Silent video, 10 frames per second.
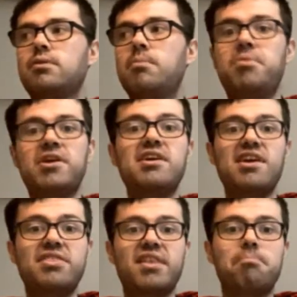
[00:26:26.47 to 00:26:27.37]

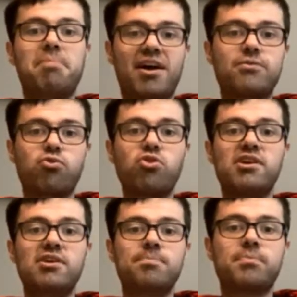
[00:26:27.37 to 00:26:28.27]
be in that back
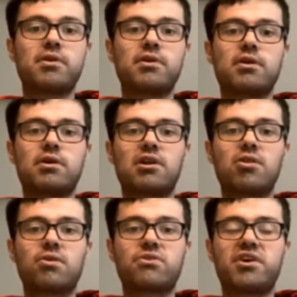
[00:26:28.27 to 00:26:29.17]
three
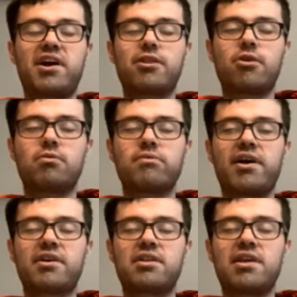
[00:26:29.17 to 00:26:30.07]
alongside
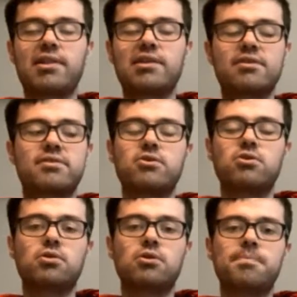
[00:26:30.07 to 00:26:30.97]
Longvai and Hellick.
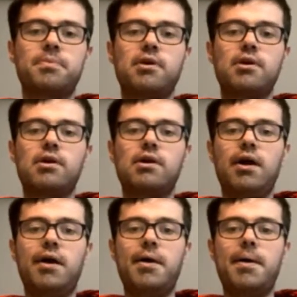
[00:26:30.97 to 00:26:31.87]
So,
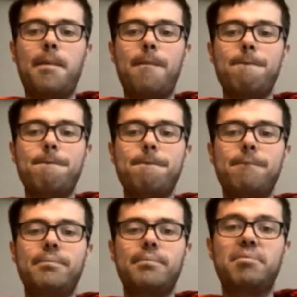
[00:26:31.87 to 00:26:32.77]

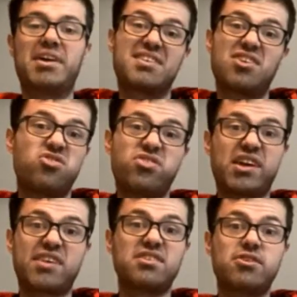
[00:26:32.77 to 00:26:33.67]
because I just think
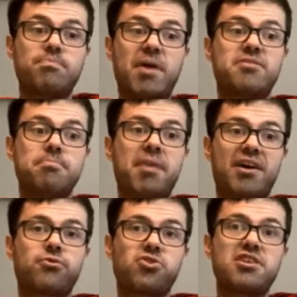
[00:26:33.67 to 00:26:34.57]
that's the best
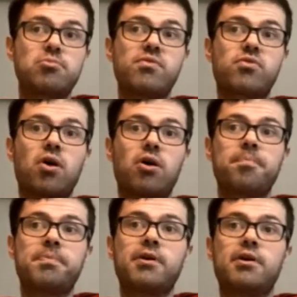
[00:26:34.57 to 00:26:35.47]
back three that we've got.
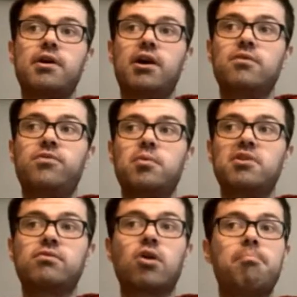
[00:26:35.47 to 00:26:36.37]
And I think when
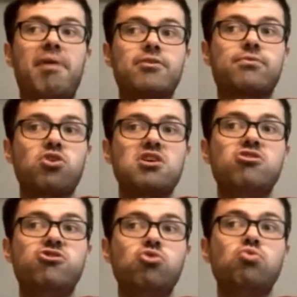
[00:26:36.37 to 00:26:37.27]
you've got a back three, you
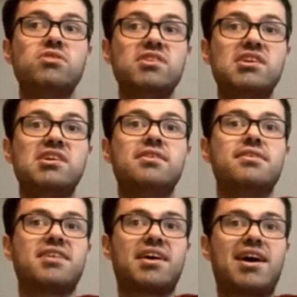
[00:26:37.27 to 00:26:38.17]
do need
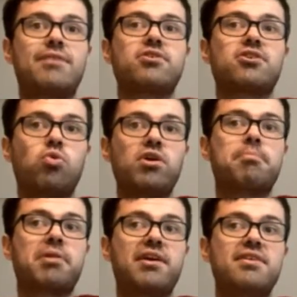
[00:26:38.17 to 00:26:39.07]
to have quick
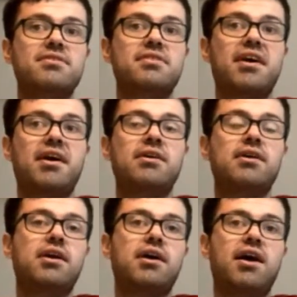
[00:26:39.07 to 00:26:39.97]
players in there
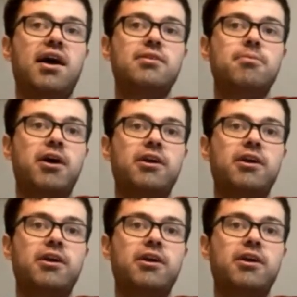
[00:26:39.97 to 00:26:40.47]
and